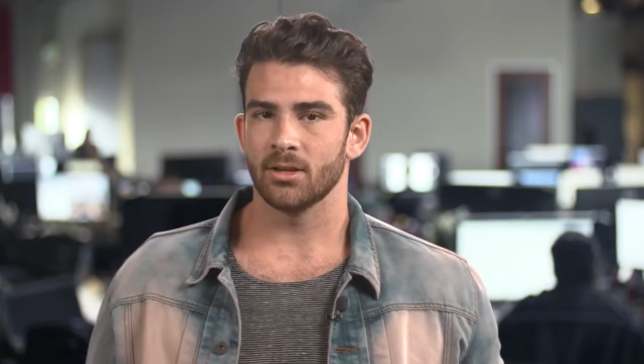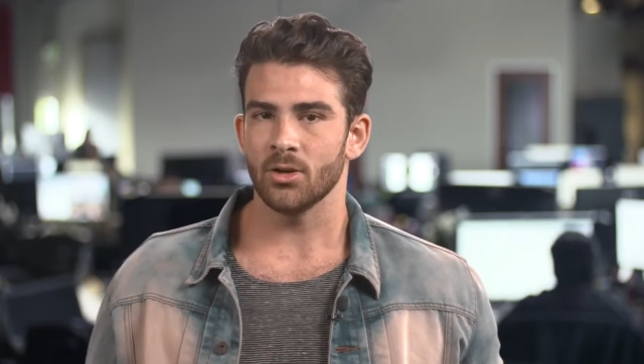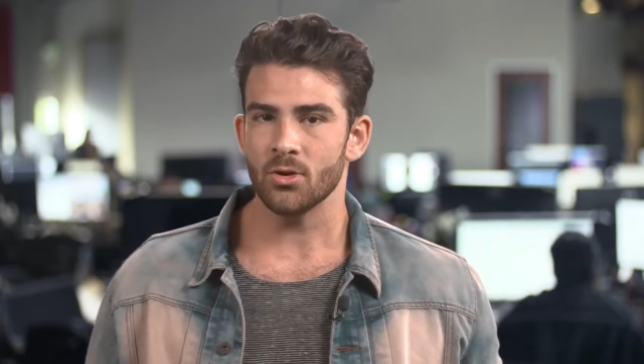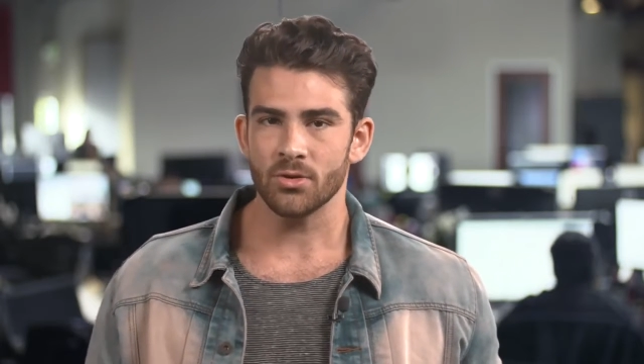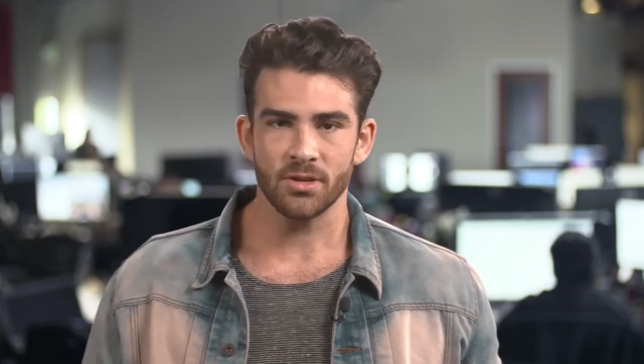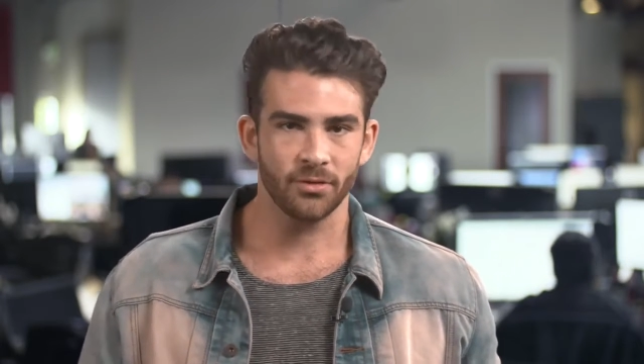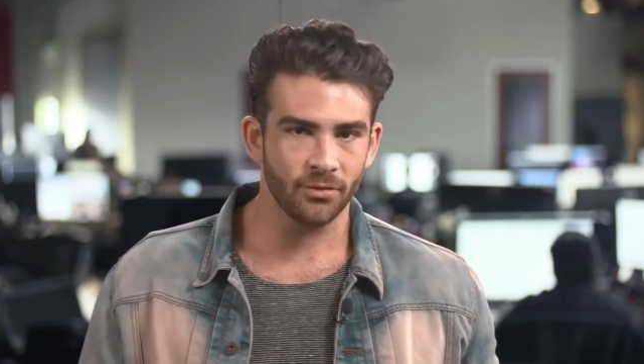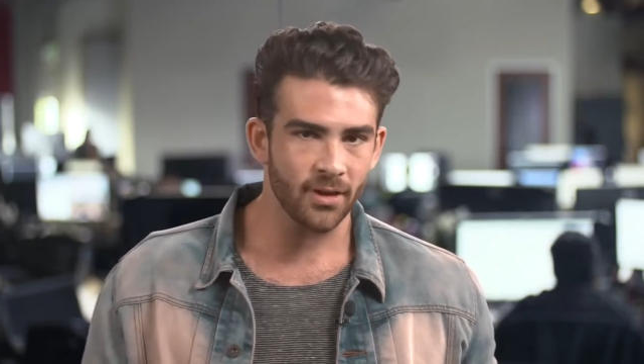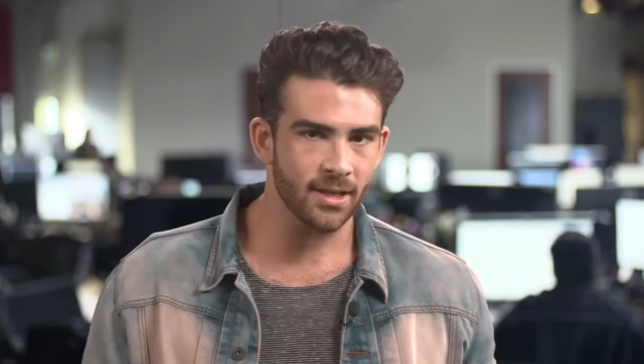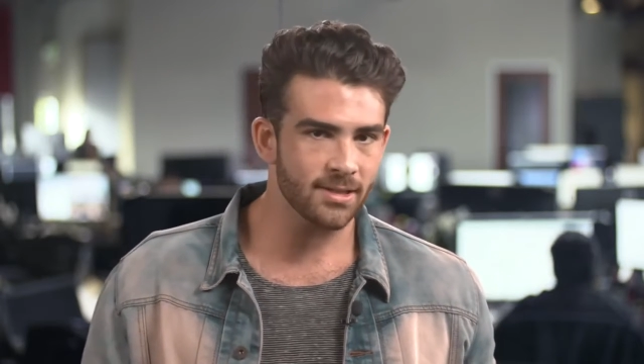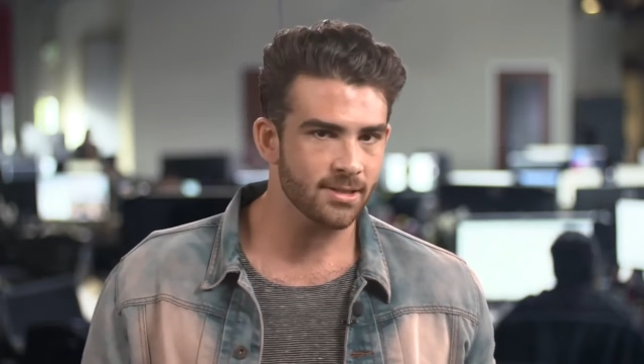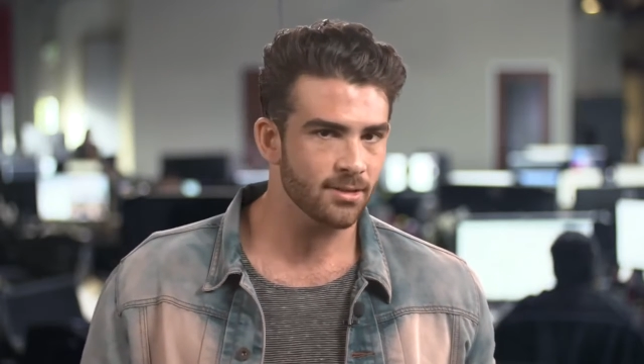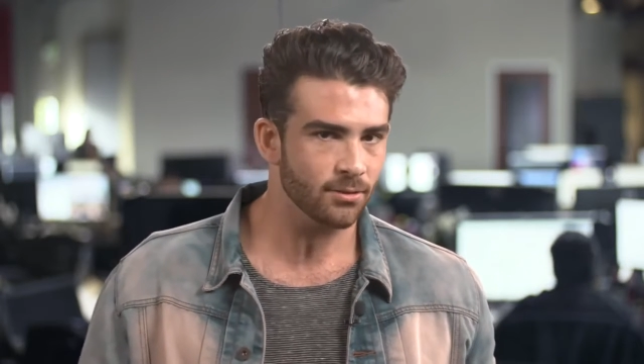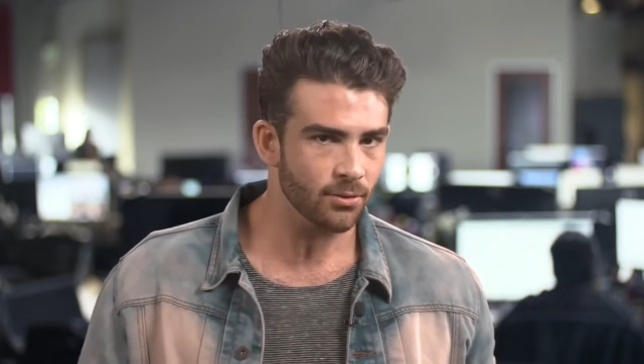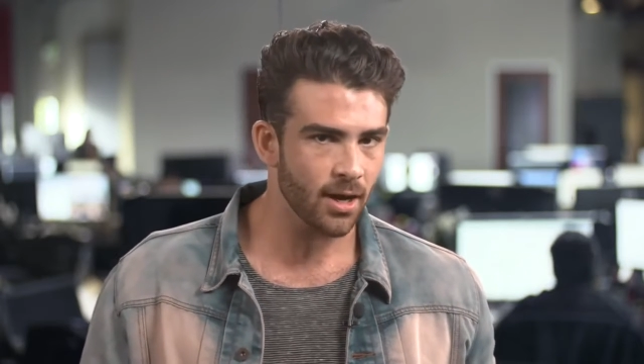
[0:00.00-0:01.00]
Who
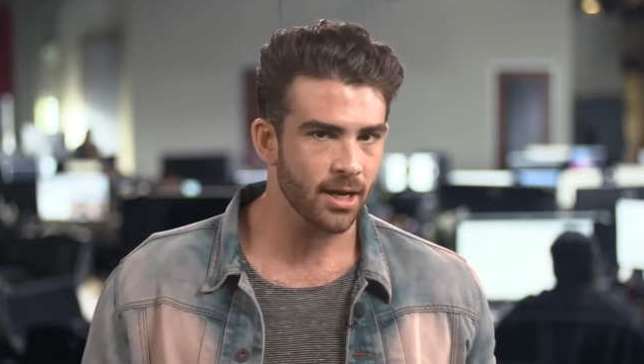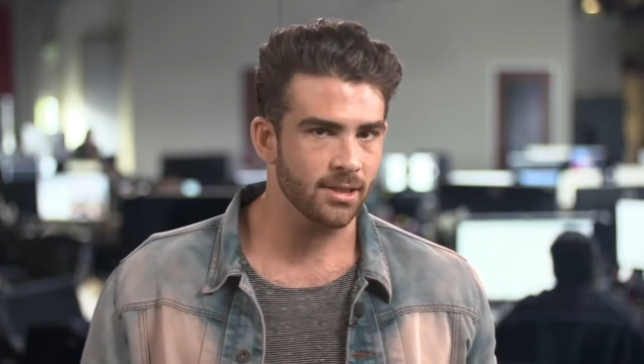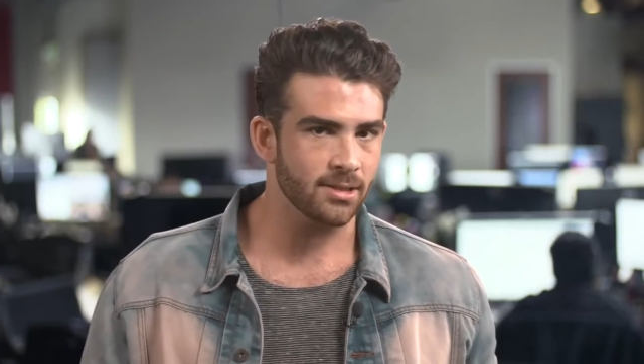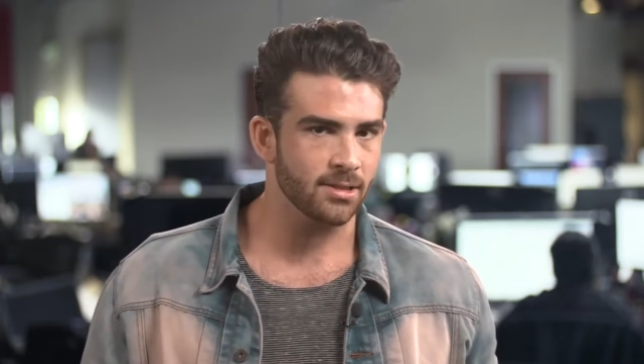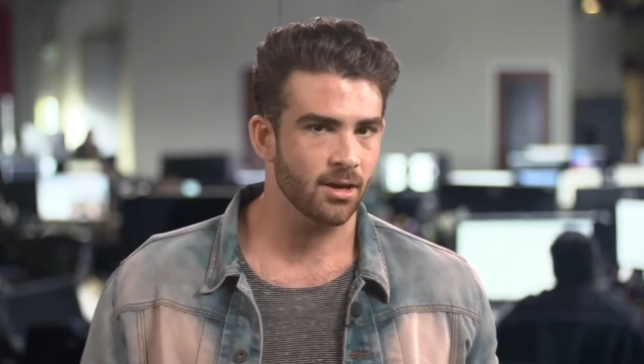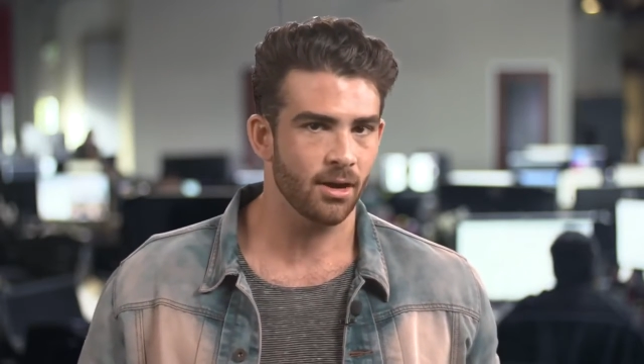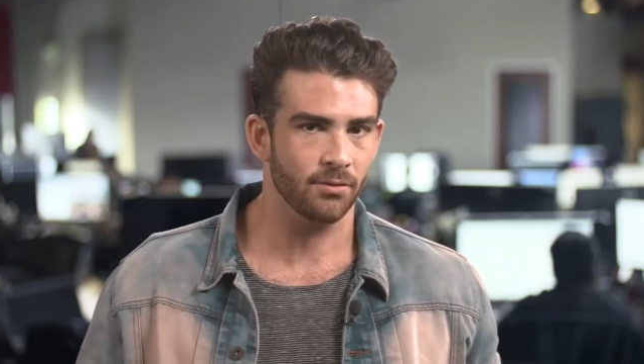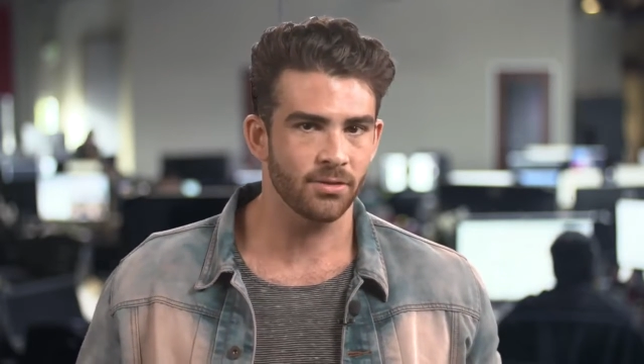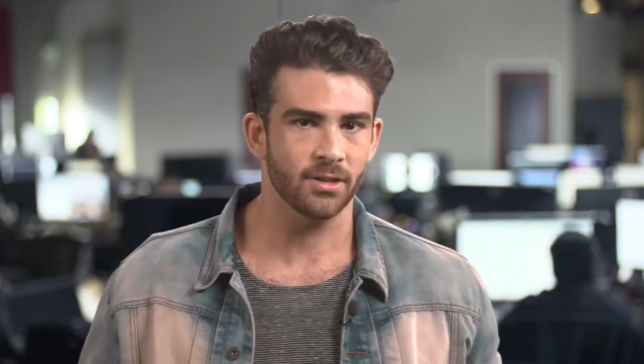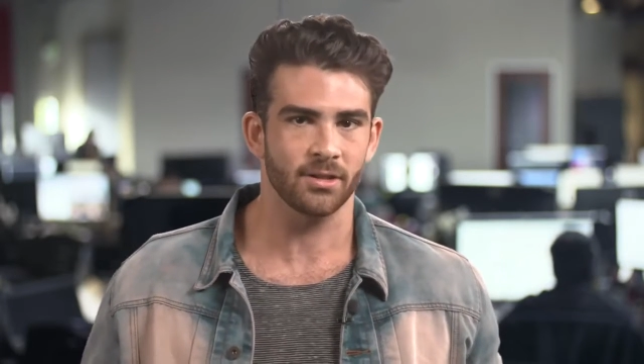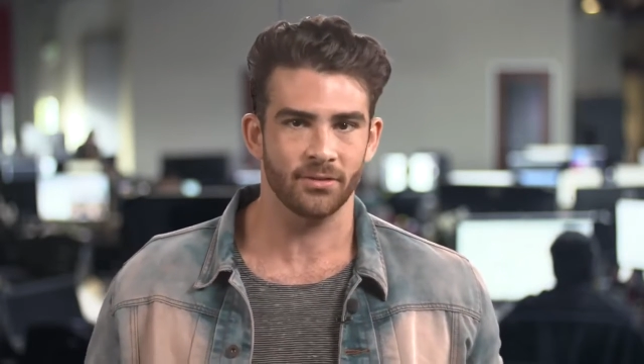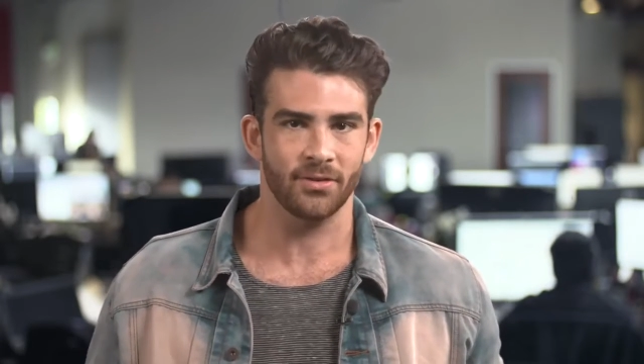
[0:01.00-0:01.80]
defends the rights of the